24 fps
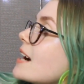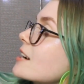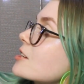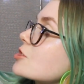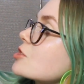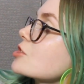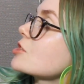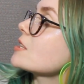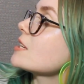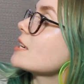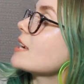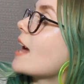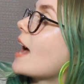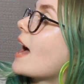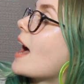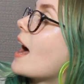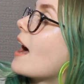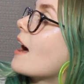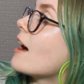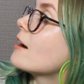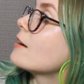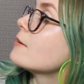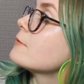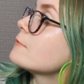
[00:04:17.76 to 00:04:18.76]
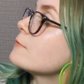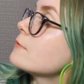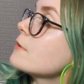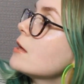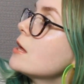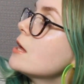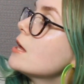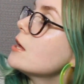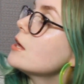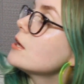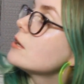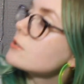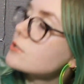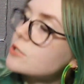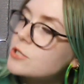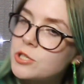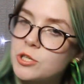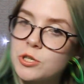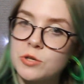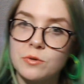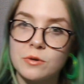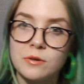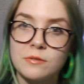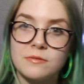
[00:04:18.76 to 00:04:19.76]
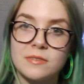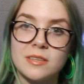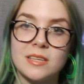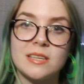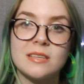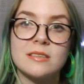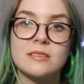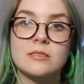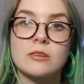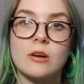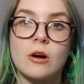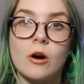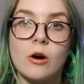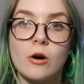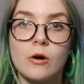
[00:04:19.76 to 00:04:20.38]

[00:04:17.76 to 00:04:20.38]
actually have two of these